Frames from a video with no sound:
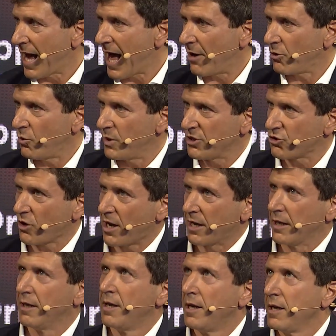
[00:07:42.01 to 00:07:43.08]
How do we try
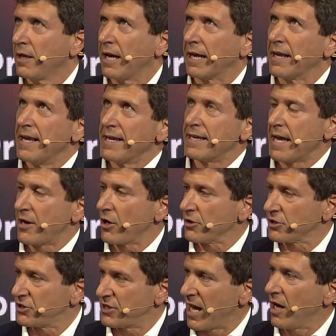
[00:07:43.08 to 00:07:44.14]
to like get
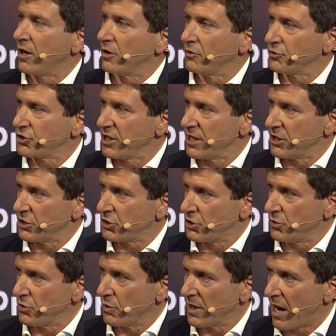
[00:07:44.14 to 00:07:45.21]
ourselves
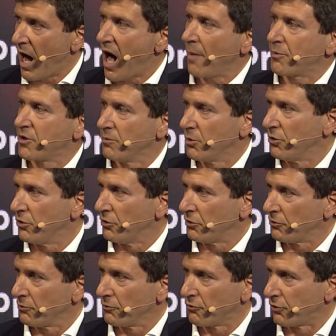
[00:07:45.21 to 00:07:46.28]
into an
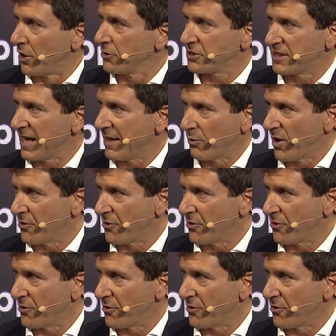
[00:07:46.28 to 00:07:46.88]
optimal flow state?